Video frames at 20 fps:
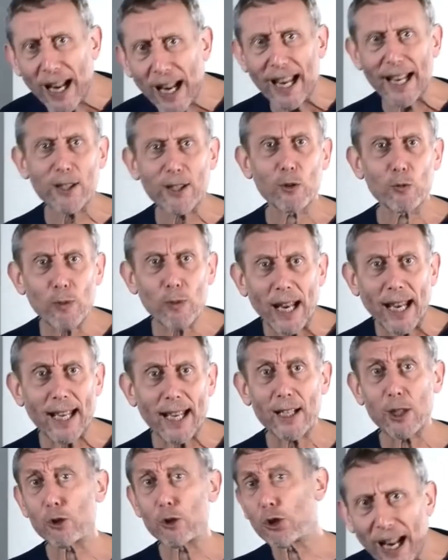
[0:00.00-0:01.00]
ran and
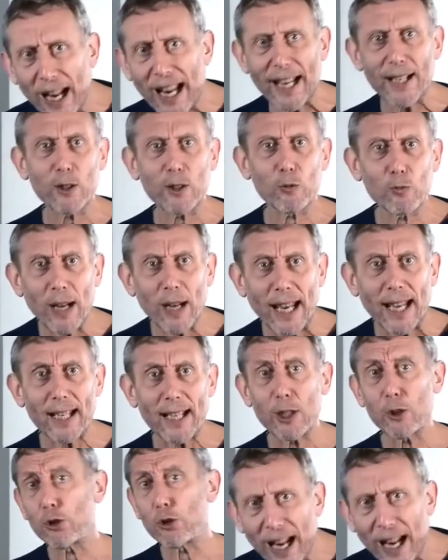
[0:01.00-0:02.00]
ran and ran and
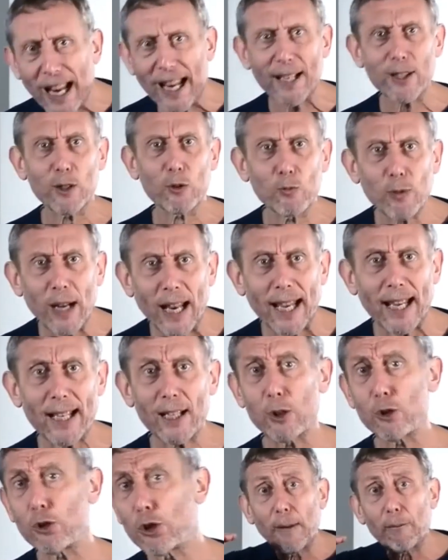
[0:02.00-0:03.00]
ran and ran and
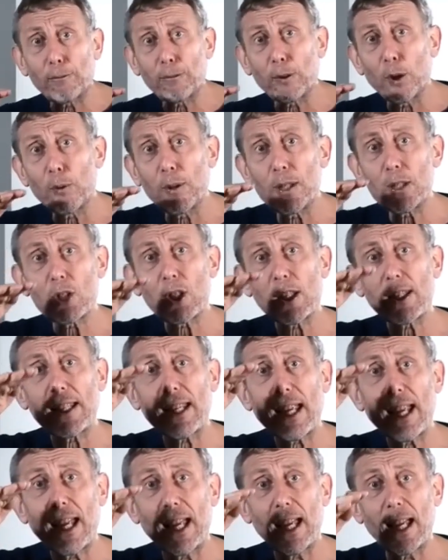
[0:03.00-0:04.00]
ran and, and flew into
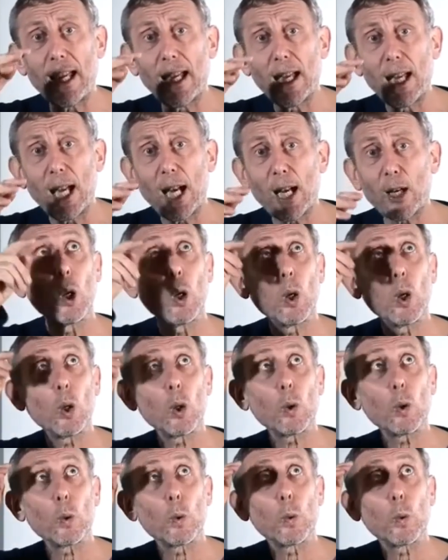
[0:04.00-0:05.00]
the air.
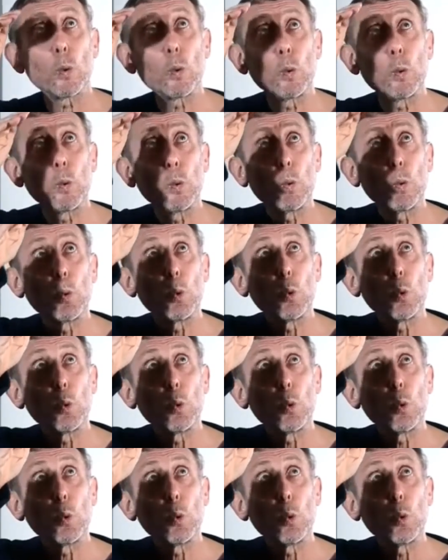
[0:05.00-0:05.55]
We